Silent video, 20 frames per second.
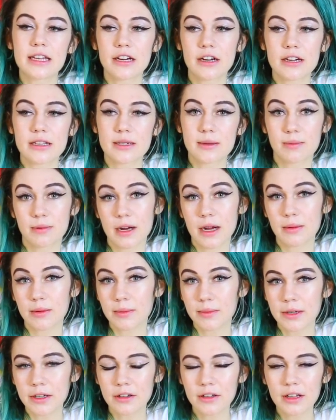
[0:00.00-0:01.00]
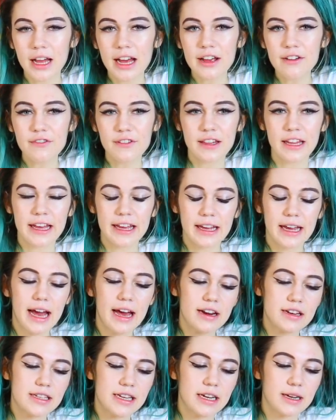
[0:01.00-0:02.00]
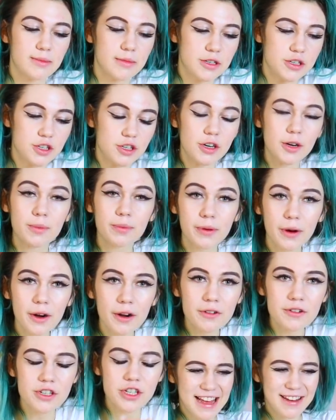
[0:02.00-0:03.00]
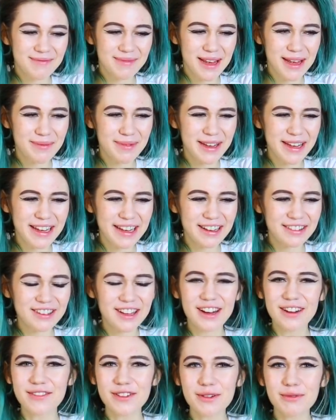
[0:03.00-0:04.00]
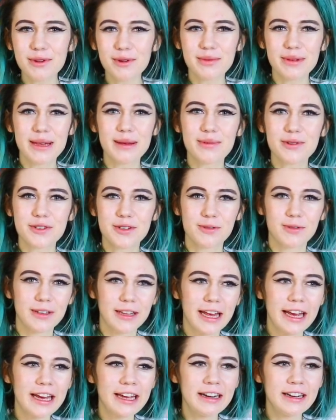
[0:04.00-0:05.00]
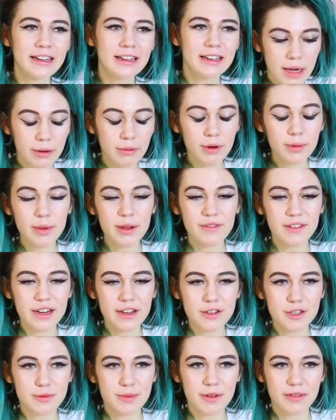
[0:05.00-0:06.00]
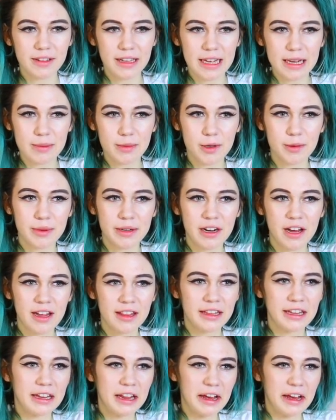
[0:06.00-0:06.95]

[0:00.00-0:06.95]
there is a problem in your life and like how to take a mature approach. And maybe a lot of you will be able to relate. I want my videos to be relatable, but not in the